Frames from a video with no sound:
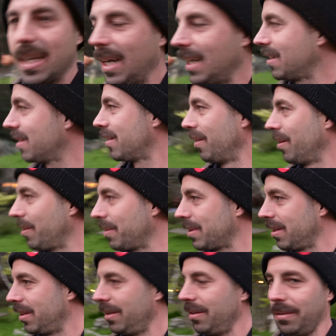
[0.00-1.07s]
I just don't know what
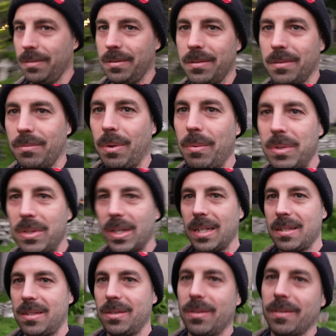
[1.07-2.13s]
to do. What would you
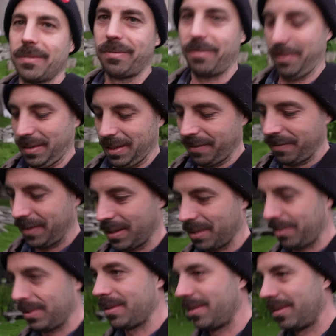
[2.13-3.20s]
guys do if, if
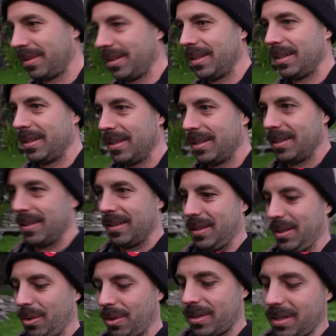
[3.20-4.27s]
this was
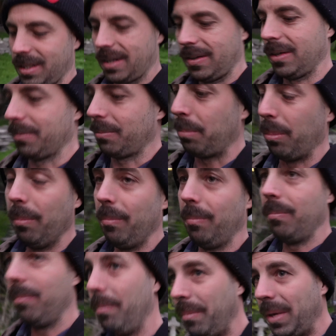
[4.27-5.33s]
your scenario? M
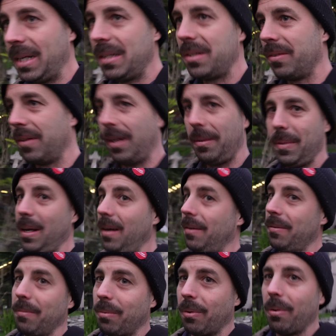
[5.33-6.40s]
mind you, I'm
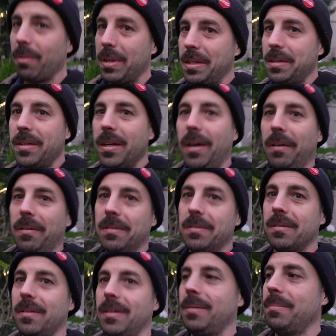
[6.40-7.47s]
not rolling in dough.
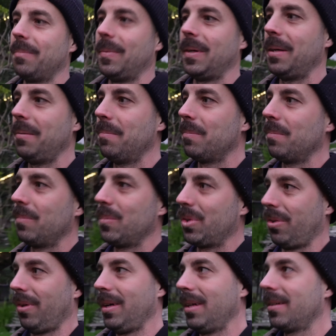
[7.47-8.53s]
I'm, I'm
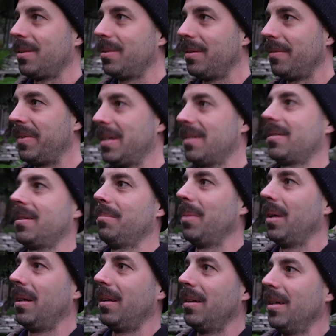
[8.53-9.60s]
trying to invest in
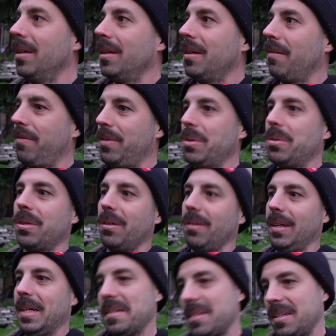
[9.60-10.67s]
my
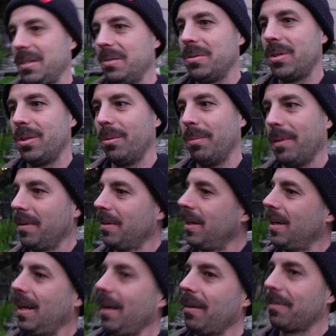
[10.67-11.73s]
future as a YouTuber,
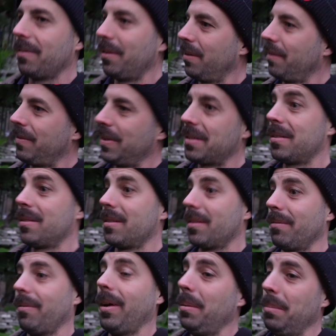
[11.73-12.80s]
and I don't know if this is
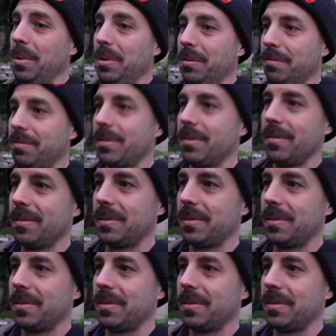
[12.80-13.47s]
the right move.